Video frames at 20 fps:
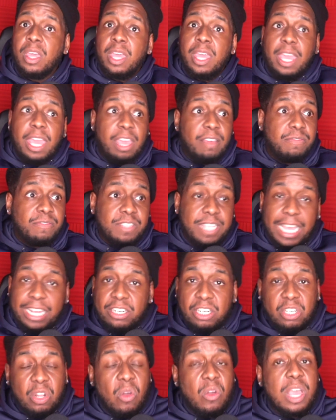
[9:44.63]
if
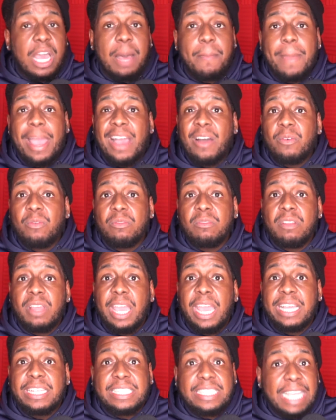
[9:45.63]
Cedric don't come out
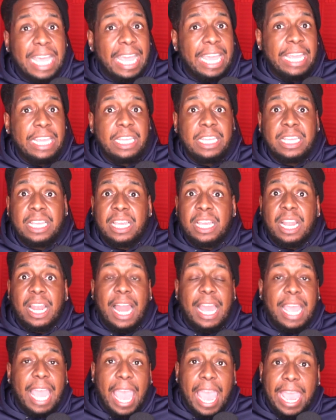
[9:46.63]
and say,
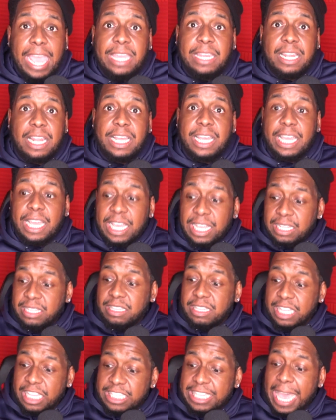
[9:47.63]
like, hey, look,
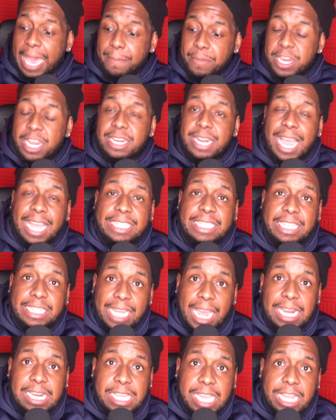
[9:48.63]
this happened in
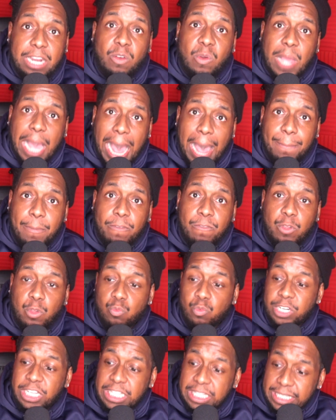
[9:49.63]
1998 on Comic View
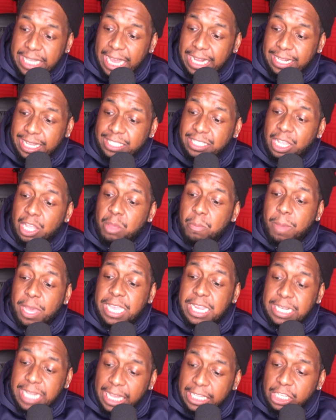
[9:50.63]
when he said this, but
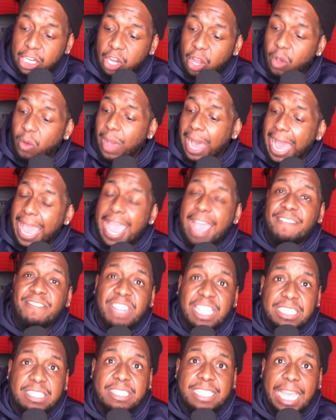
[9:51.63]
he doesn't know I have
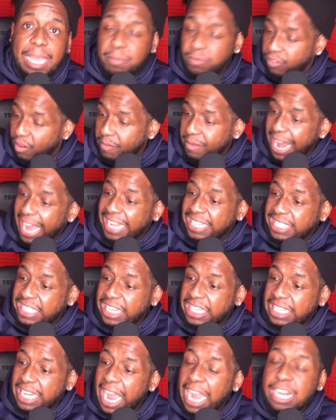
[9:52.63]
this tape from
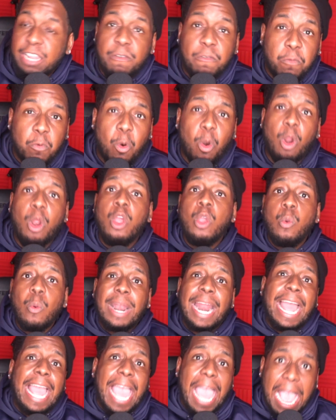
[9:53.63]
1994 when
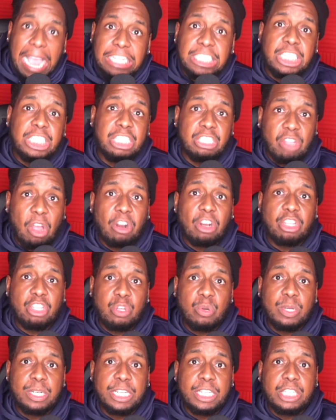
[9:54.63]
I actually started
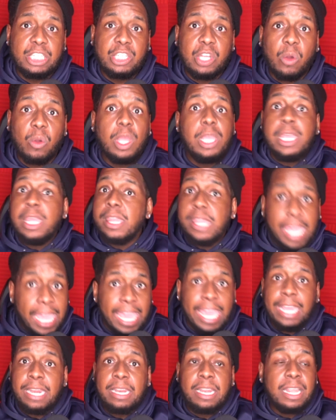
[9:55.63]
doing this joke,
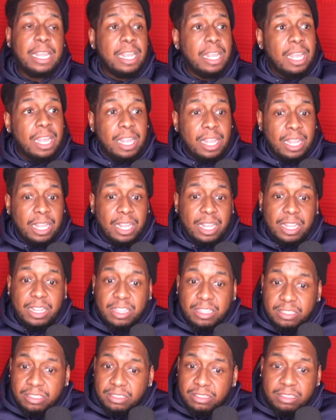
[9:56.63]
then
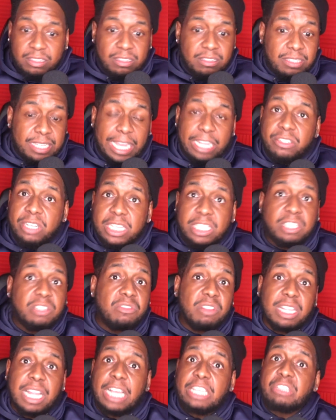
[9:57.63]
Cedric, you
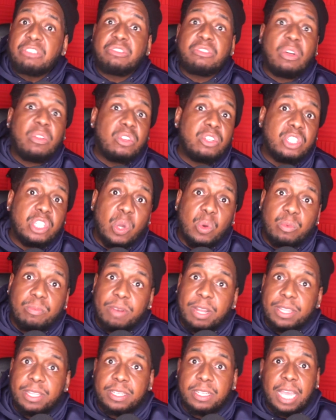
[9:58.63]
look like you stole a joke,
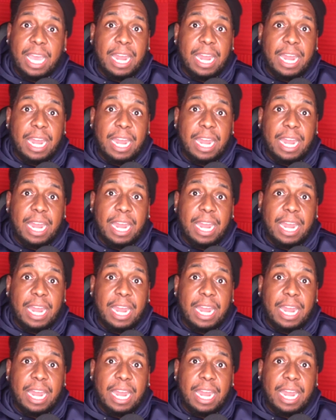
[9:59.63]
brother.